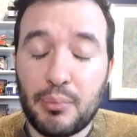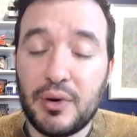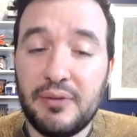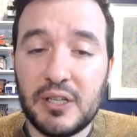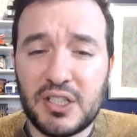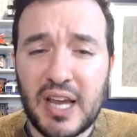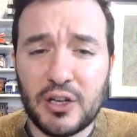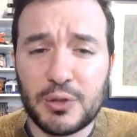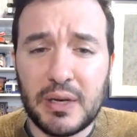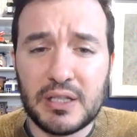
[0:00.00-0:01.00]
previous
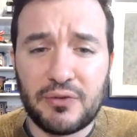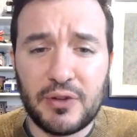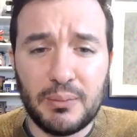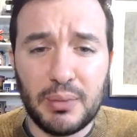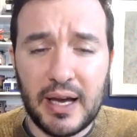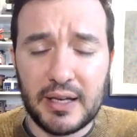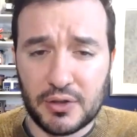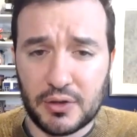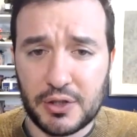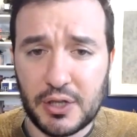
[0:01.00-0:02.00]
tailspins for the
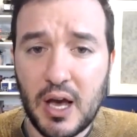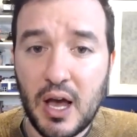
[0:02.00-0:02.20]
Blazers.